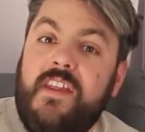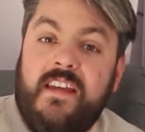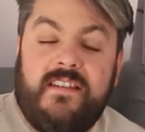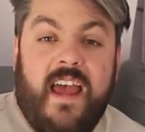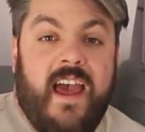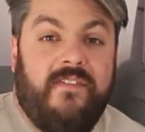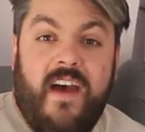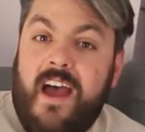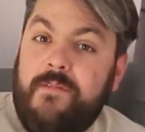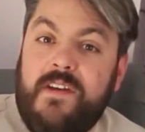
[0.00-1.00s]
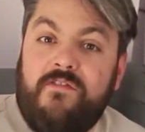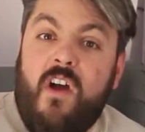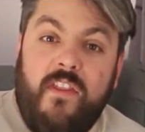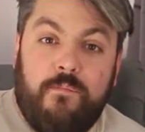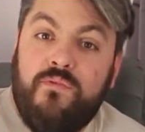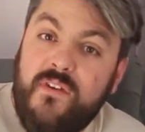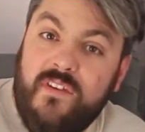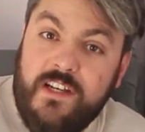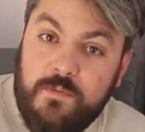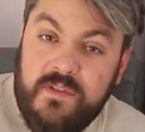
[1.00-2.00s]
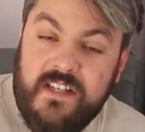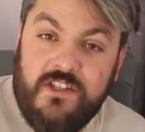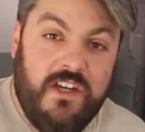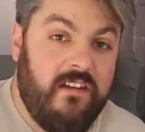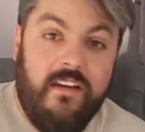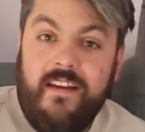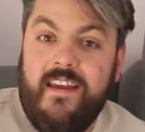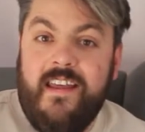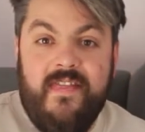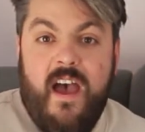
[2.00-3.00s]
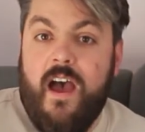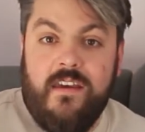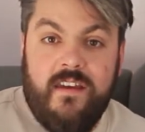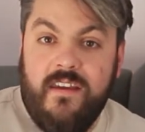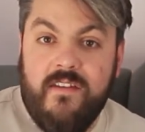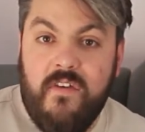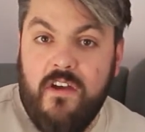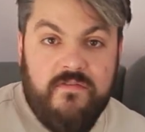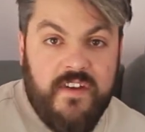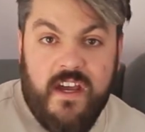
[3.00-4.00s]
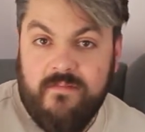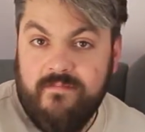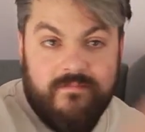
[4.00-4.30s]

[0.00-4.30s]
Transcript: this, and I'm in a rather privileged position in that I can give over